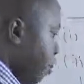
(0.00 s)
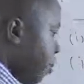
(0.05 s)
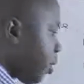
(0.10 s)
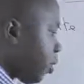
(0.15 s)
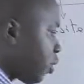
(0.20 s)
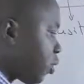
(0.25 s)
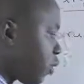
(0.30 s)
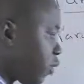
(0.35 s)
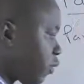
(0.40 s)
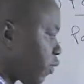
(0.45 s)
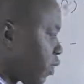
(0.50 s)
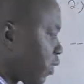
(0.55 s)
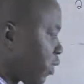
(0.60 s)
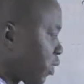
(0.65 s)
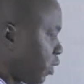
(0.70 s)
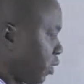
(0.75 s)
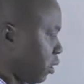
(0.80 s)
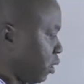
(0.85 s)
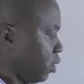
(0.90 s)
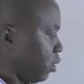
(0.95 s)
because of
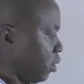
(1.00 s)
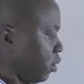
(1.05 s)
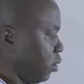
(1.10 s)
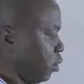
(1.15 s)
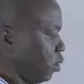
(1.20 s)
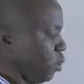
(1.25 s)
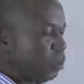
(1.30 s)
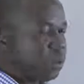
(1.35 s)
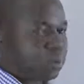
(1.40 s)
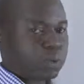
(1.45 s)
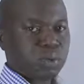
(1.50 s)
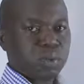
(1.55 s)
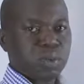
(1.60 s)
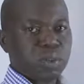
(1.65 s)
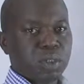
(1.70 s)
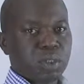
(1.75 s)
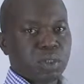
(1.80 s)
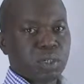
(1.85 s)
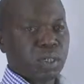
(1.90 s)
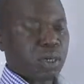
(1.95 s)
these
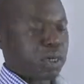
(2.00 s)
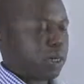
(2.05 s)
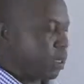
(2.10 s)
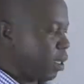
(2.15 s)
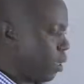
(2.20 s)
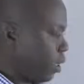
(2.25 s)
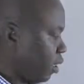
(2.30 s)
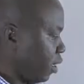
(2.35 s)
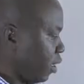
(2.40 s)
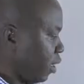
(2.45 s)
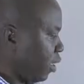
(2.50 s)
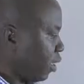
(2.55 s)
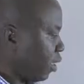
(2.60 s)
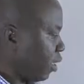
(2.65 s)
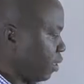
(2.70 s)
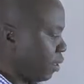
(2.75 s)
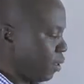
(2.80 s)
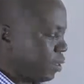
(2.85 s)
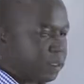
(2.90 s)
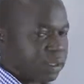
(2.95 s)

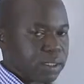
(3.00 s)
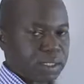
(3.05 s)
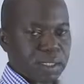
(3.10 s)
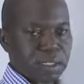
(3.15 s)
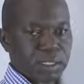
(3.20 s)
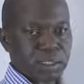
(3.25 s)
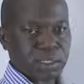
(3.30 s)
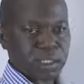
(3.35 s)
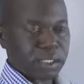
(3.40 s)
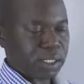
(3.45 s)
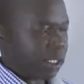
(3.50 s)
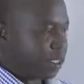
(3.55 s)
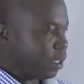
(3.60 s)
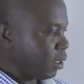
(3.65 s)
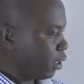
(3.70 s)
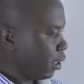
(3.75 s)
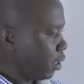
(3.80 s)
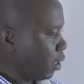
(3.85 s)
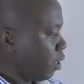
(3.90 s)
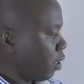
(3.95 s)
three criteria,
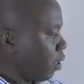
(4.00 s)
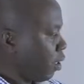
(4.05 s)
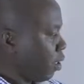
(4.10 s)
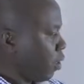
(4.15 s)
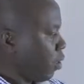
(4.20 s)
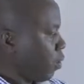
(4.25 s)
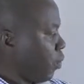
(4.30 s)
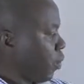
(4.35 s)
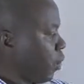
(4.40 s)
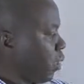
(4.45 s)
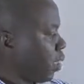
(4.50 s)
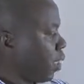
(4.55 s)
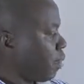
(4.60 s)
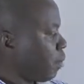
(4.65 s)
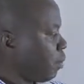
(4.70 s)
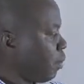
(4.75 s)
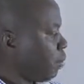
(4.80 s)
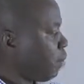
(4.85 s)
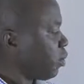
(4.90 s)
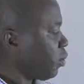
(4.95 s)
we
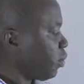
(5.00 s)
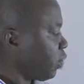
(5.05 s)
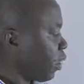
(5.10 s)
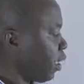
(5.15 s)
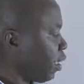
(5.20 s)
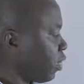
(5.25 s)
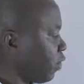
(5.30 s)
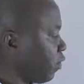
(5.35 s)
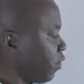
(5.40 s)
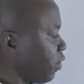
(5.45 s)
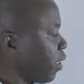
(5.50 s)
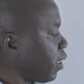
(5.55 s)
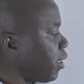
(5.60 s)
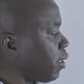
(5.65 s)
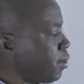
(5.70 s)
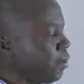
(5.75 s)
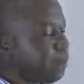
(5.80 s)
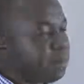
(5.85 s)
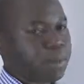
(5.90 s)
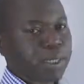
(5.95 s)
can be able to classify
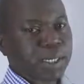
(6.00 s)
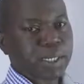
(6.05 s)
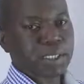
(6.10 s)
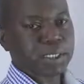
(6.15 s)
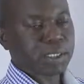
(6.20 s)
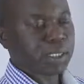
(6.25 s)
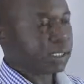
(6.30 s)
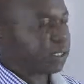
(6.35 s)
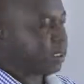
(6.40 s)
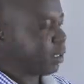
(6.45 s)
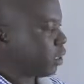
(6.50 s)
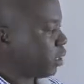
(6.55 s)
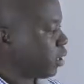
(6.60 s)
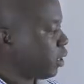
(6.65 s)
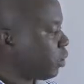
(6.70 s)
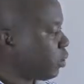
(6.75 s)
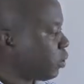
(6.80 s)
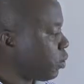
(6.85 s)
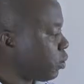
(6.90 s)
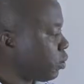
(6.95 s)
parasites
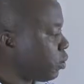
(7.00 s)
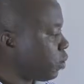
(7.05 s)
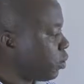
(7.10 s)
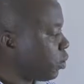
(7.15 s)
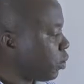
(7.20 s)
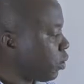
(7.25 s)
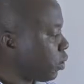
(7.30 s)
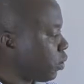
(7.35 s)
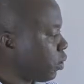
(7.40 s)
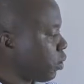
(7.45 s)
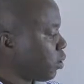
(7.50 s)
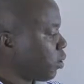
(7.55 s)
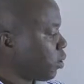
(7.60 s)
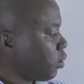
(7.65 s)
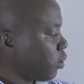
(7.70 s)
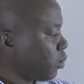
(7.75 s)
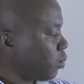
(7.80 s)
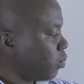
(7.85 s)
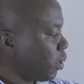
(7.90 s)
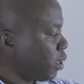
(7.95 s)
into
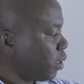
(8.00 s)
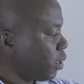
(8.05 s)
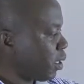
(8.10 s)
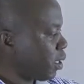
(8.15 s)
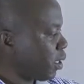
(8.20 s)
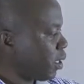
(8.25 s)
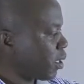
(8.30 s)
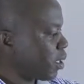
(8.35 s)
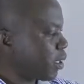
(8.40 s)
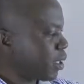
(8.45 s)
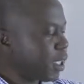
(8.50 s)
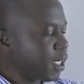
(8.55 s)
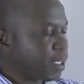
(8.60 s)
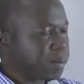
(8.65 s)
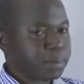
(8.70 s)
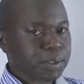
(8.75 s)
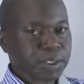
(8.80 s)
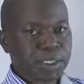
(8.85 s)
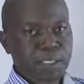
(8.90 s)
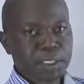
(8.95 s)
two major
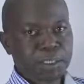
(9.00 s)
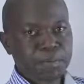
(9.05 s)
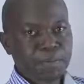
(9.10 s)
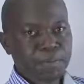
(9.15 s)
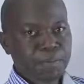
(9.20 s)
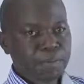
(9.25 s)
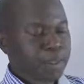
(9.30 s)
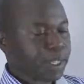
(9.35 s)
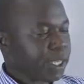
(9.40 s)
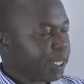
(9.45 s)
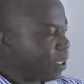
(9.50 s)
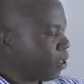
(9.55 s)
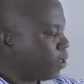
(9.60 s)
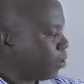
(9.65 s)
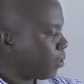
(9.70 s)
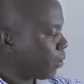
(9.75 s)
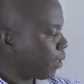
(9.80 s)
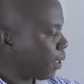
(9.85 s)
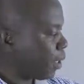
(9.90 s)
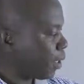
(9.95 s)
types,
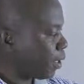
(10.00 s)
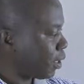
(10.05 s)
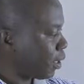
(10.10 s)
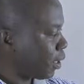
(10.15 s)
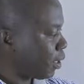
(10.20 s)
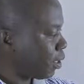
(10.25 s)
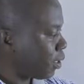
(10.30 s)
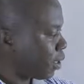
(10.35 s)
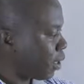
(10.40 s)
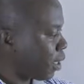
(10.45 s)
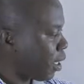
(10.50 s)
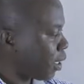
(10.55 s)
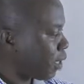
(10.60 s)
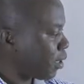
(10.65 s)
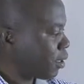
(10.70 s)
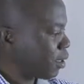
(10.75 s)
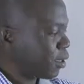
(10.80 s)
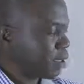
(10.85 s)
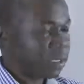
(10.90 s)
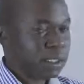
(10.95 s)
endoparasites
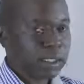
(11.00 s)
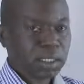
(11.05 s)
and